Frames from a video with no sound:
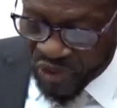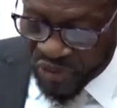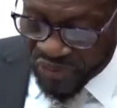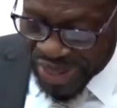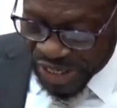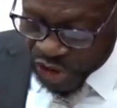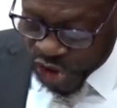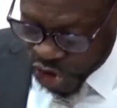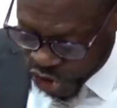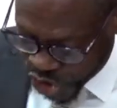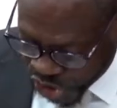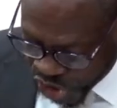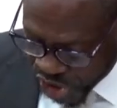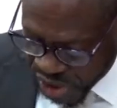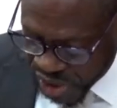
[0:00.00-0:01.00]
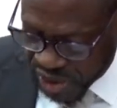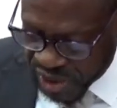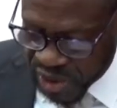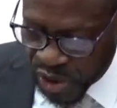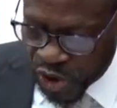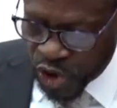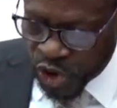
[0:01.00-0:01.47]
that
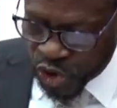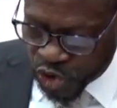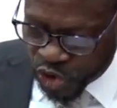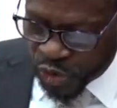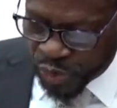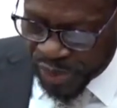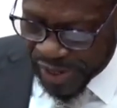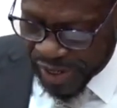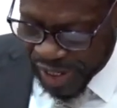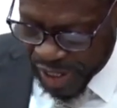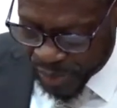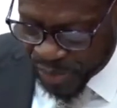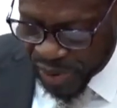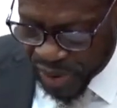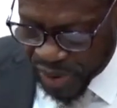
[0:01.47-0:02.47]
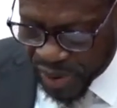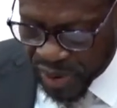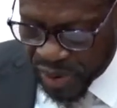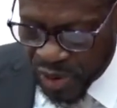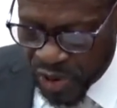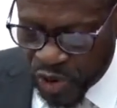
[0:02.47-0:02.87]
she should be able